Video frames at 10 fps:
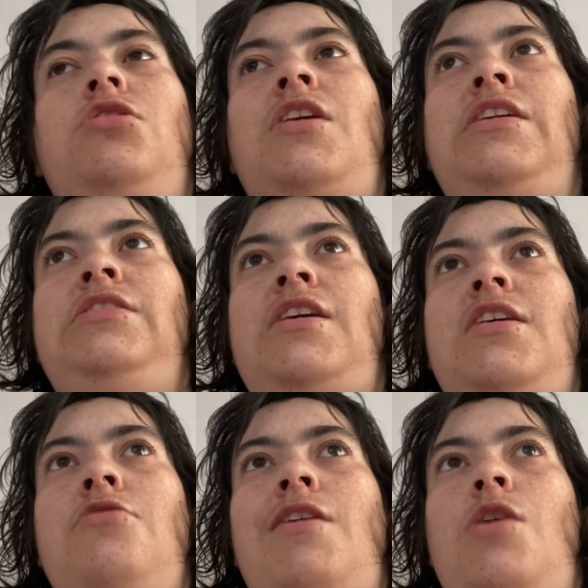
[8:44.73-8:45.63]
I'll tell
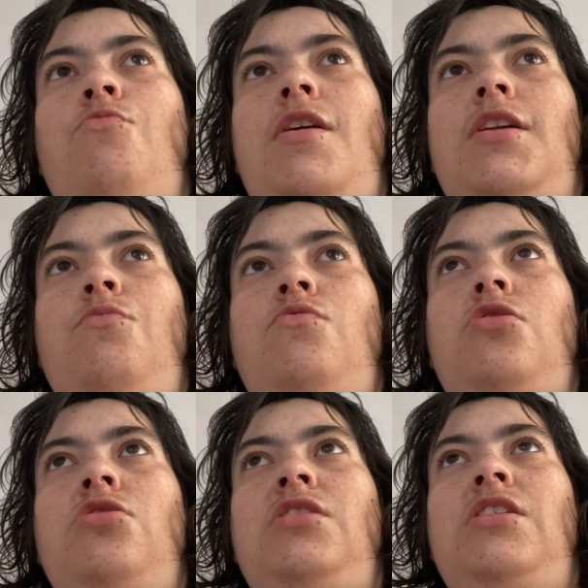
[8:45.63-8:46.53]
you how well it
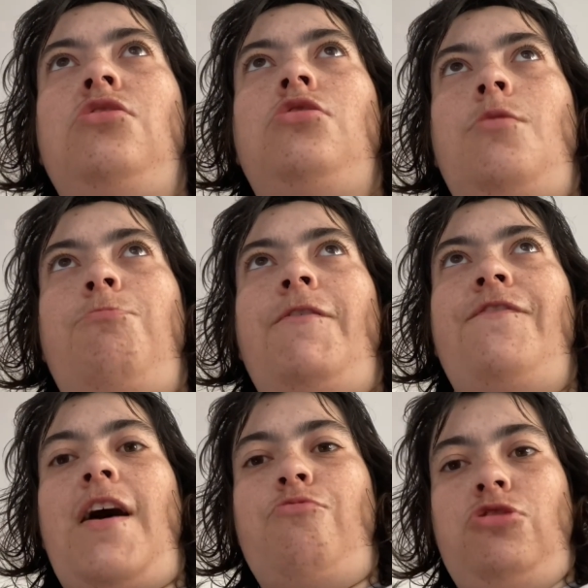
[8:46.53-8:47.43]
worked in a couple of
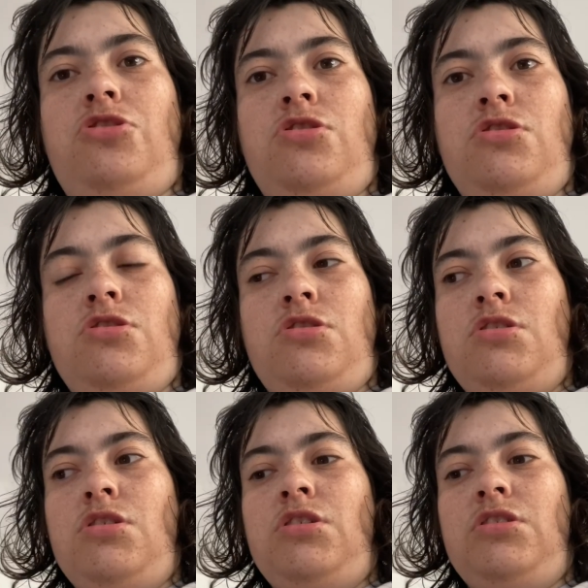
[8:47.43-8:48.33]
hours.
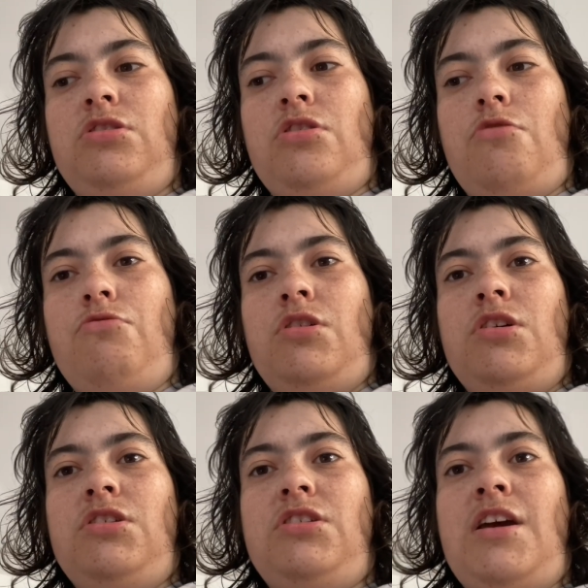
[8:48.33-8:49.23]
So
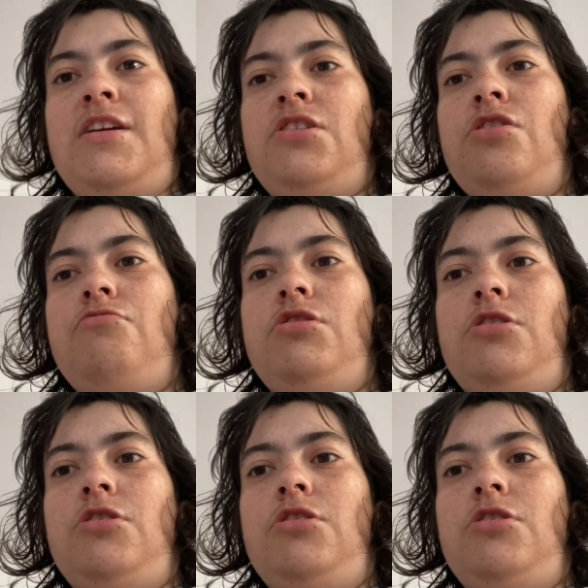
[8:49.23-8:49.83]
stay tuned.